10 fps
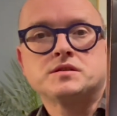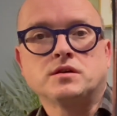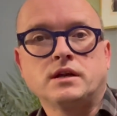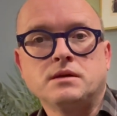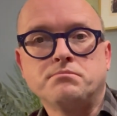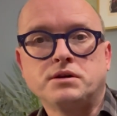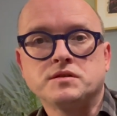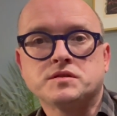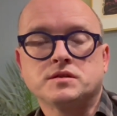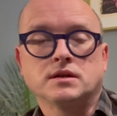on
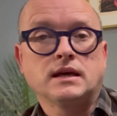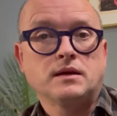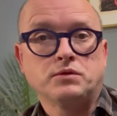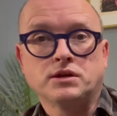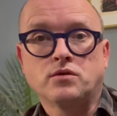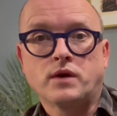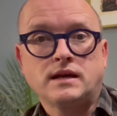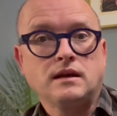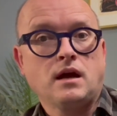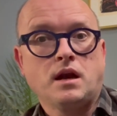Impulse, again with a
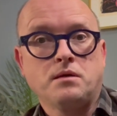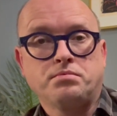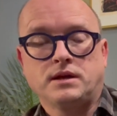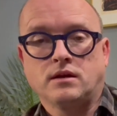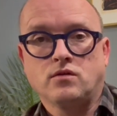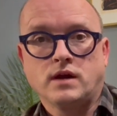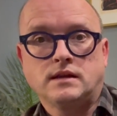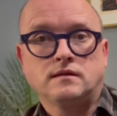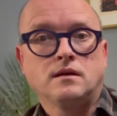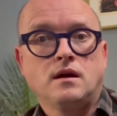great lineup and a
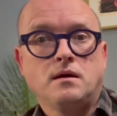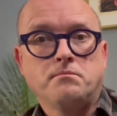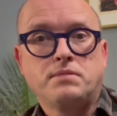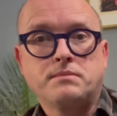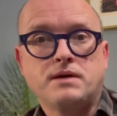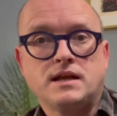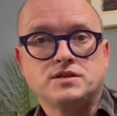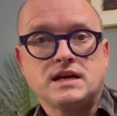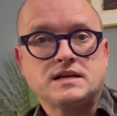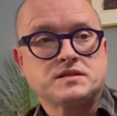great big band
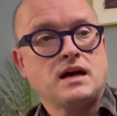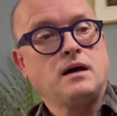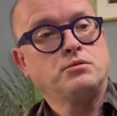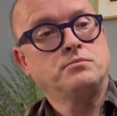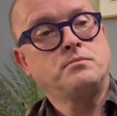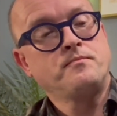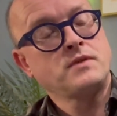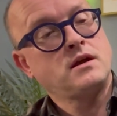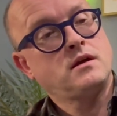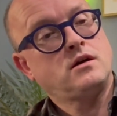jazz album
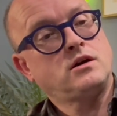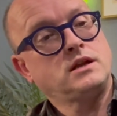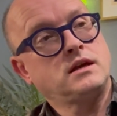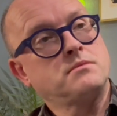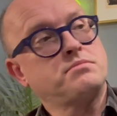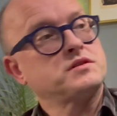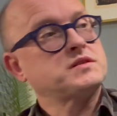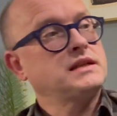on the Impulse